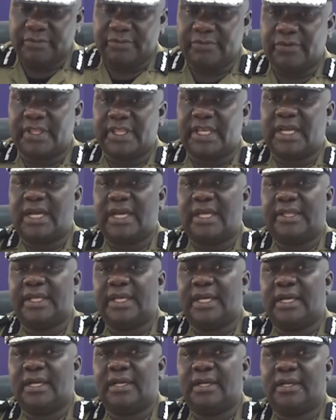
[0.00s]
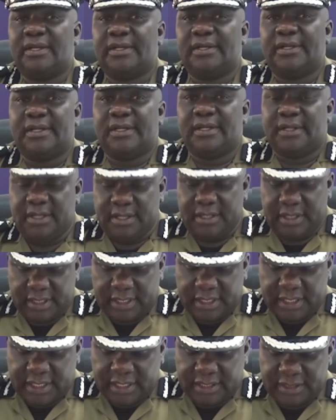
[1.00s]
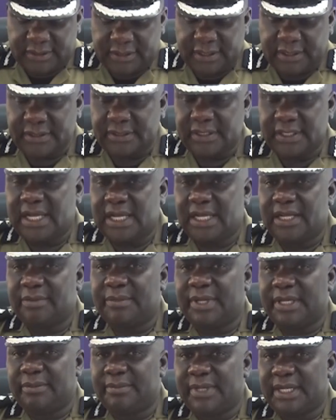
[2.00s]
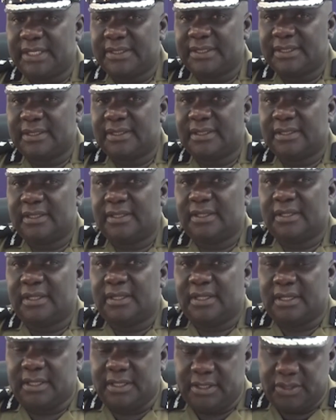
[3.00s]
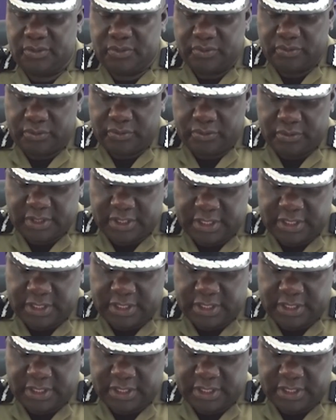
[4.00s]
for the other uh, sex gang members uh, who